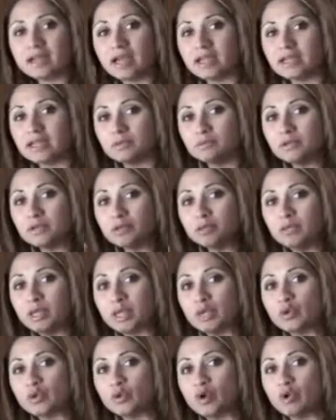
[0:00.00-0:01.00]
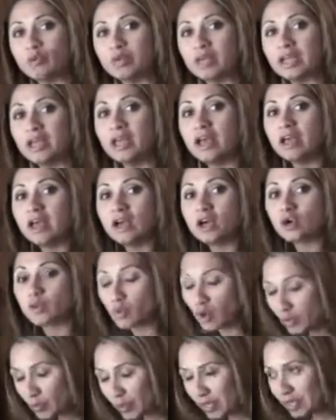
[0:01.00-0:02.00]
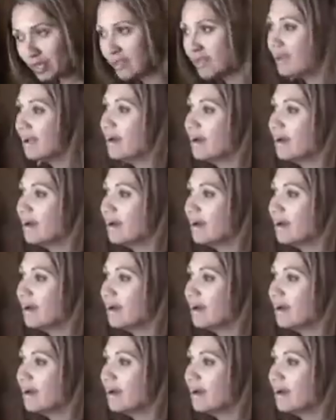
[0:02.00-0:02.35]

kind of blooming, growing.